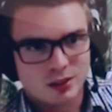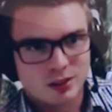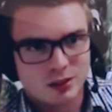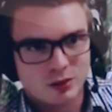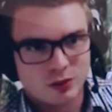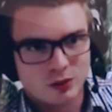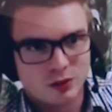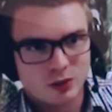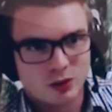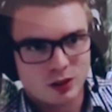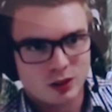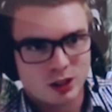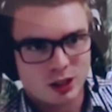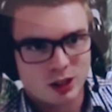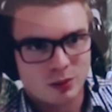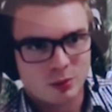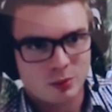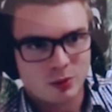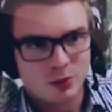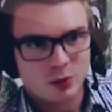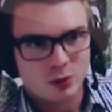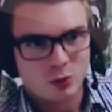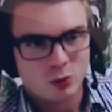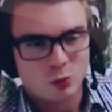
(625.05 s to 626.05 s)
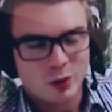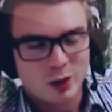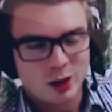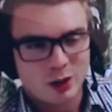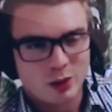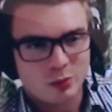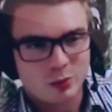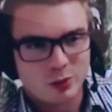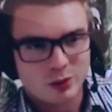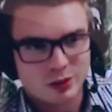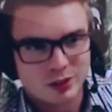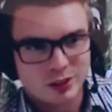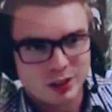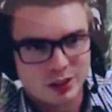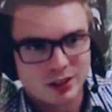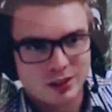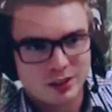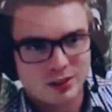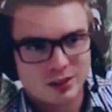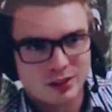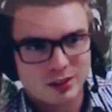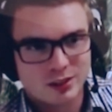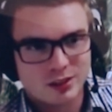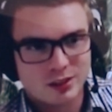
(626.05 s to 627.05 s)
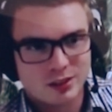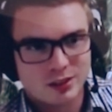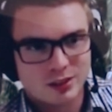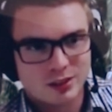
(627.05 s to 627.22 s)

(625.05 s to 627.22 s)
They've got to keep it all well protected.